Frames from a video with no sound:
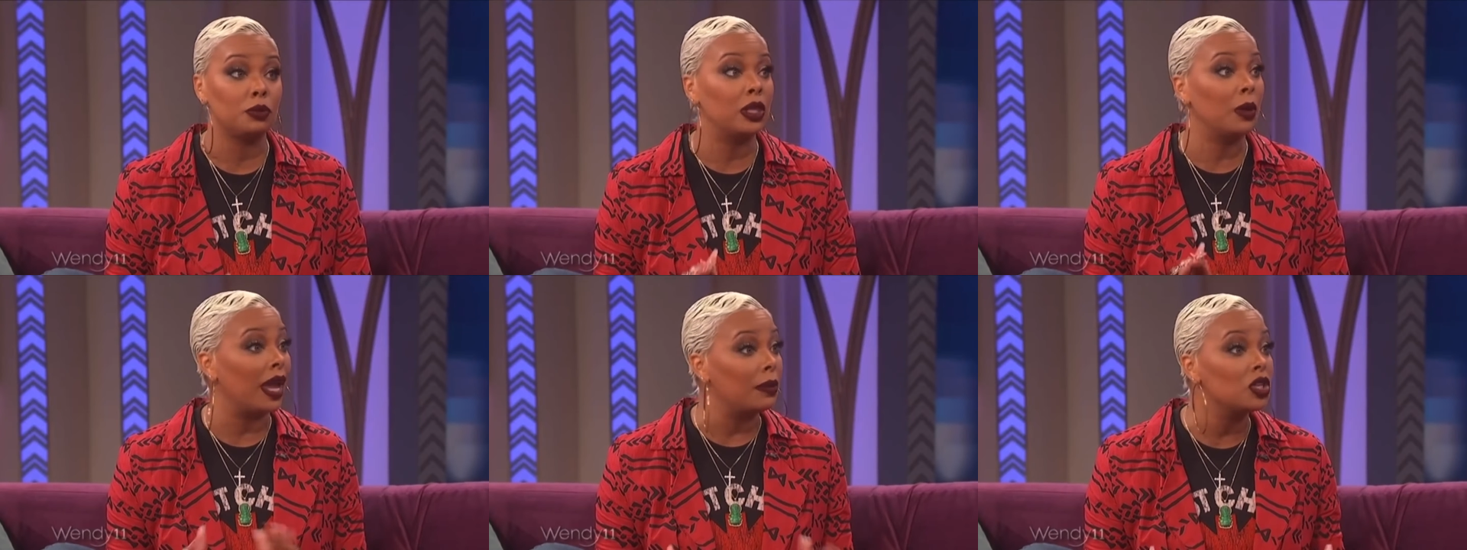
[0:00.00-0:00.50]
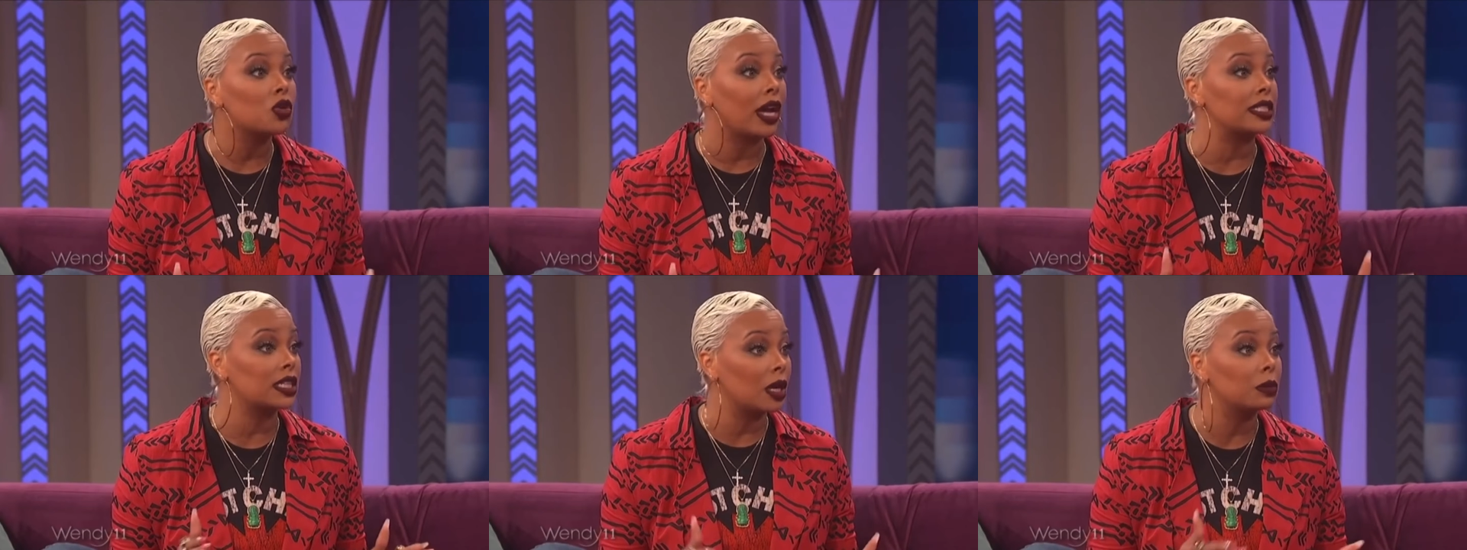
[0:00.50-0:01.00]
the baby tried
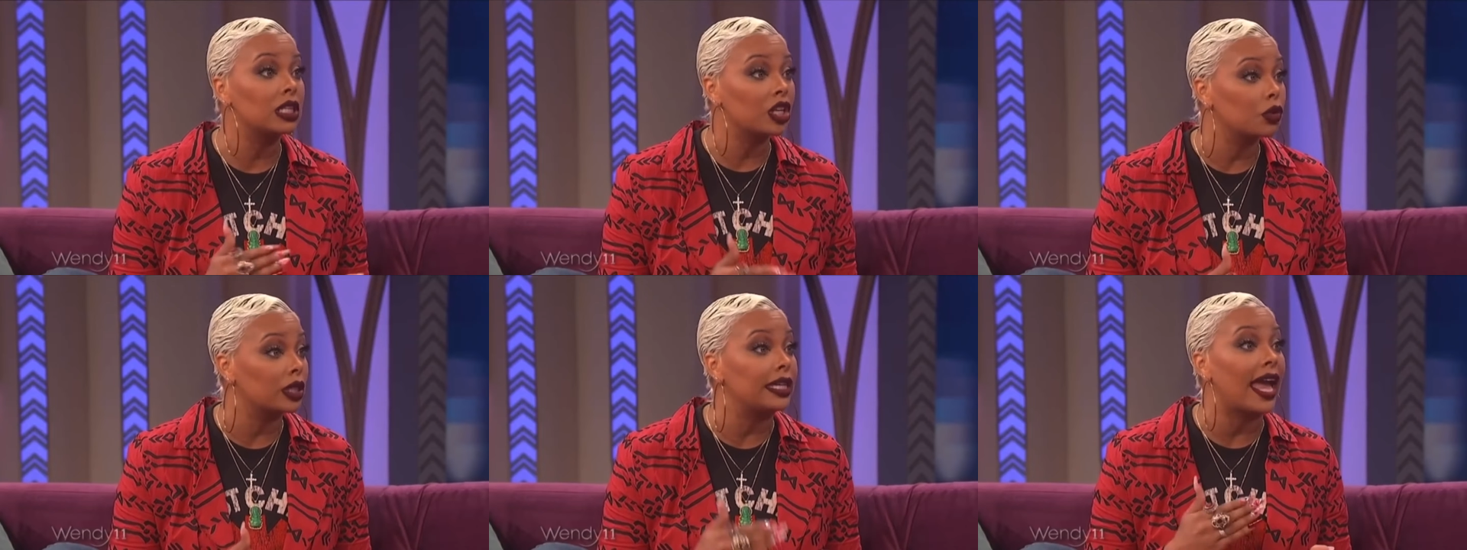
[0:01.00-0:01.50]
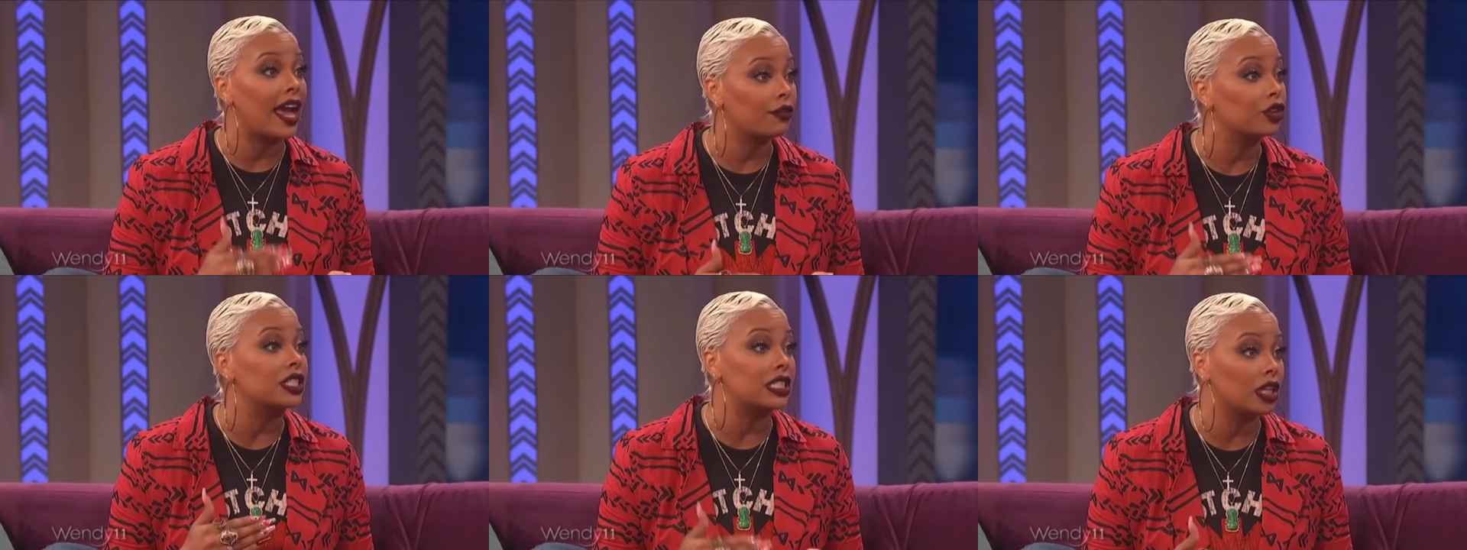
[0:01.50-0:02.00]
to come literally
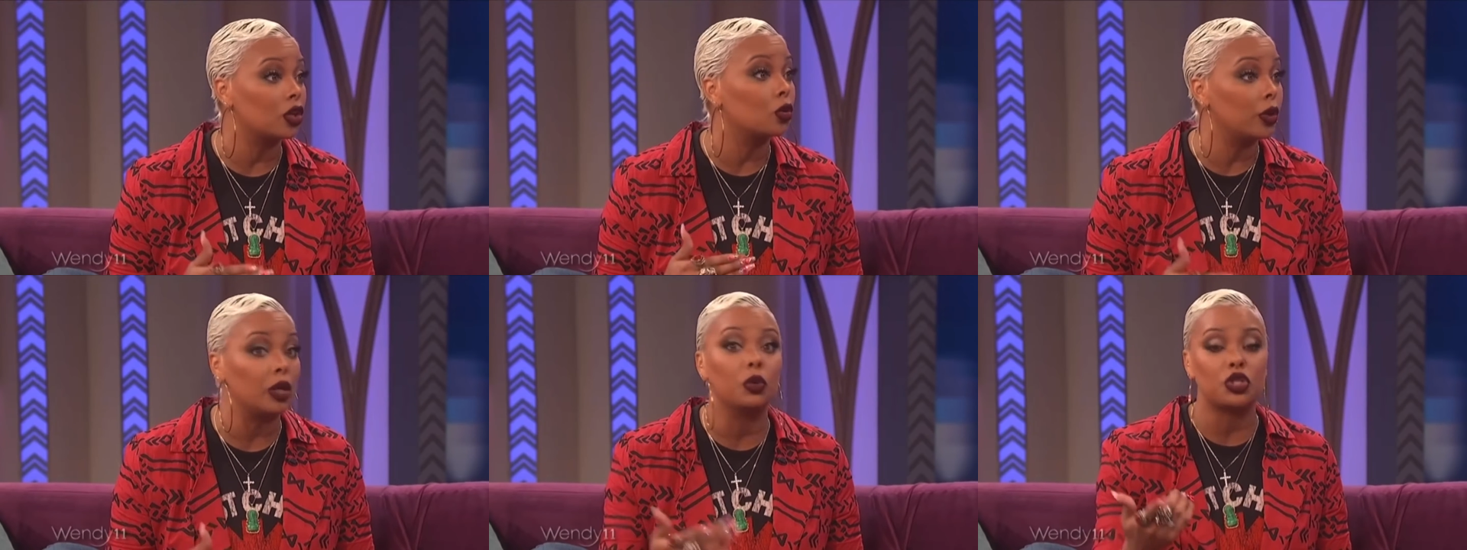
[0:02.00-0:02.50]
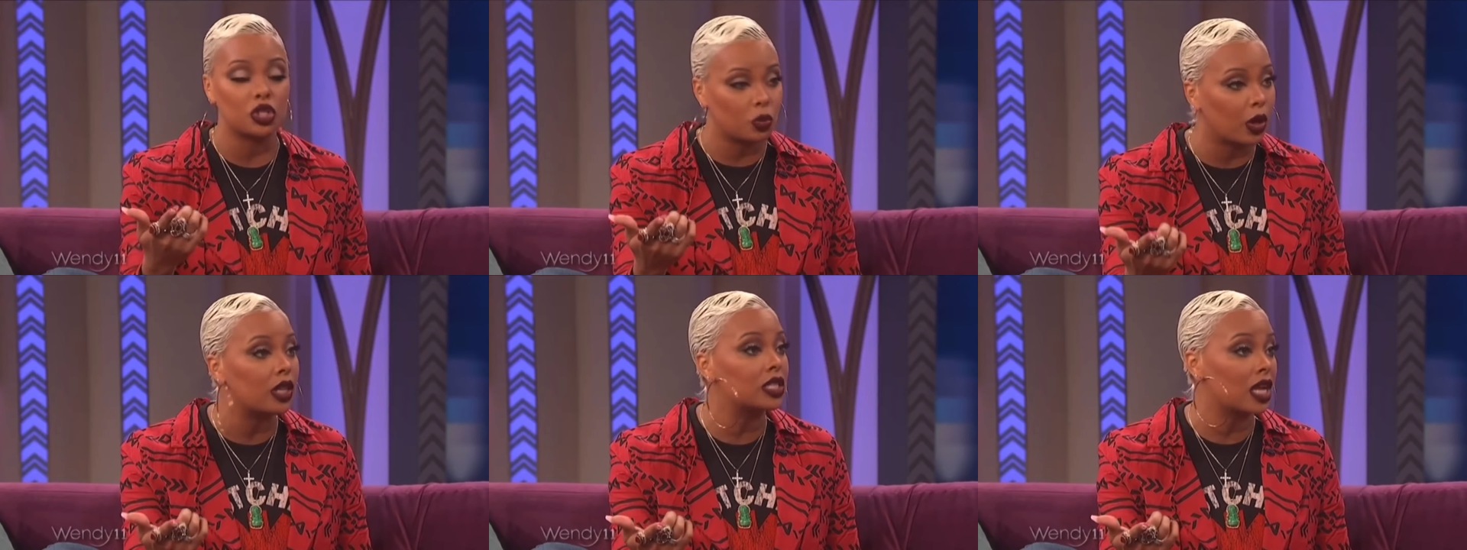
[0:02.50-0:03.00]
every single week, which is
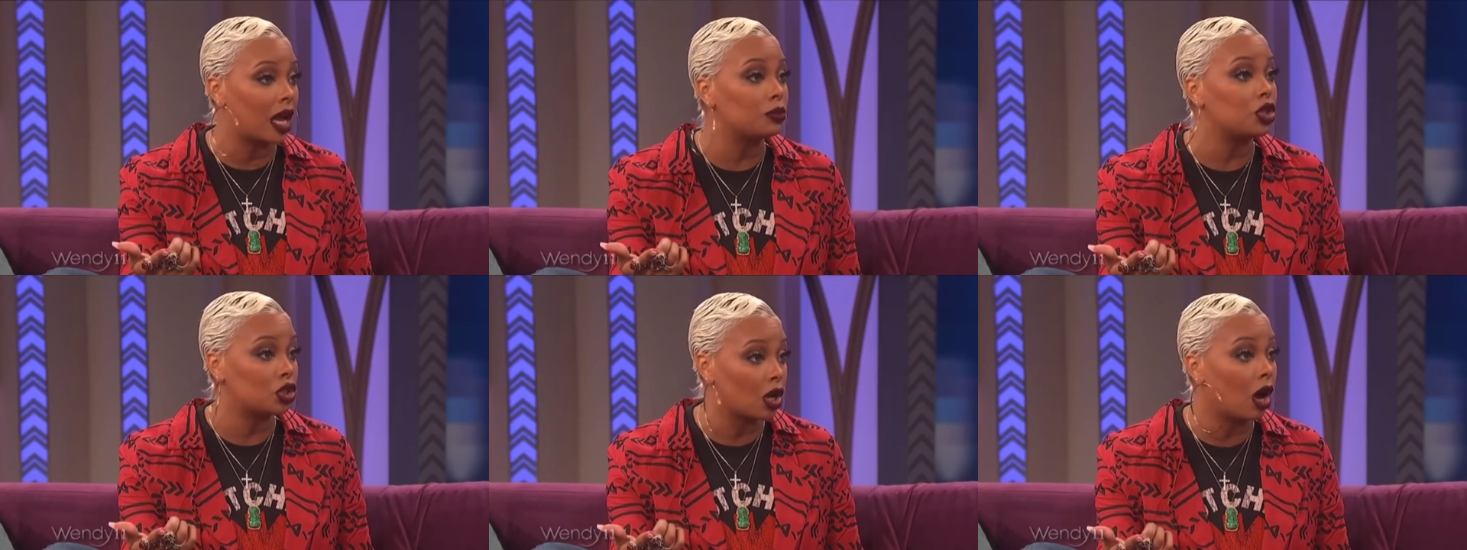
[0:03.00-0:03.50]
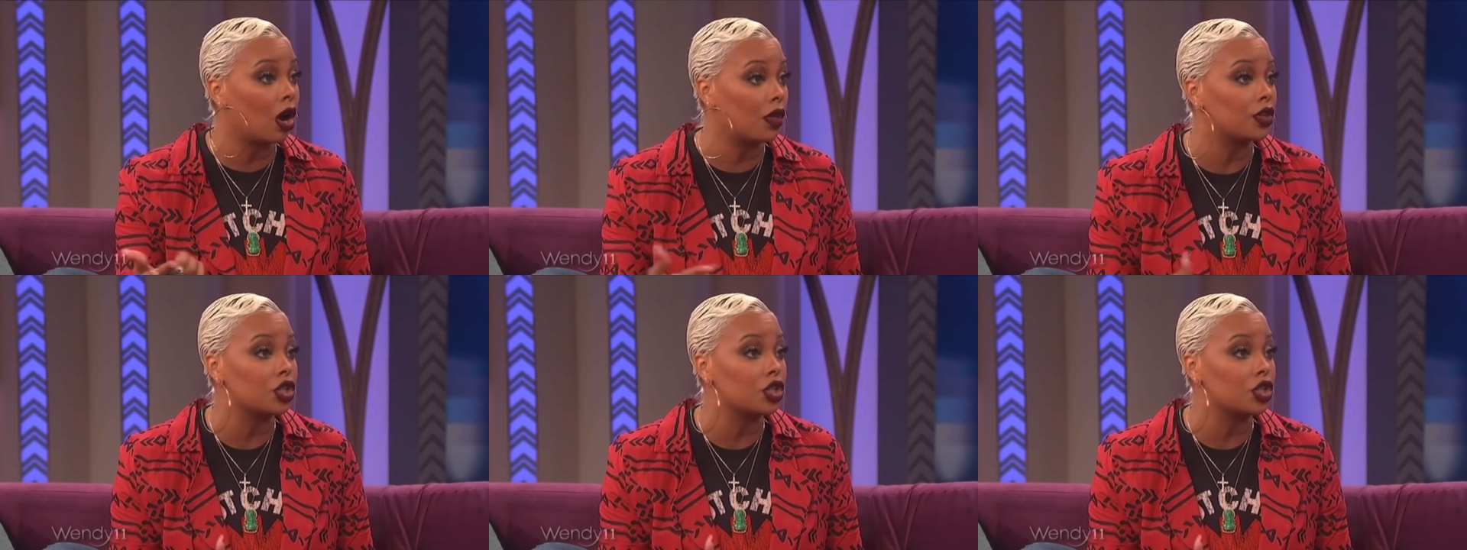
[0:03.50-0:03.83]
one of the times you saw on the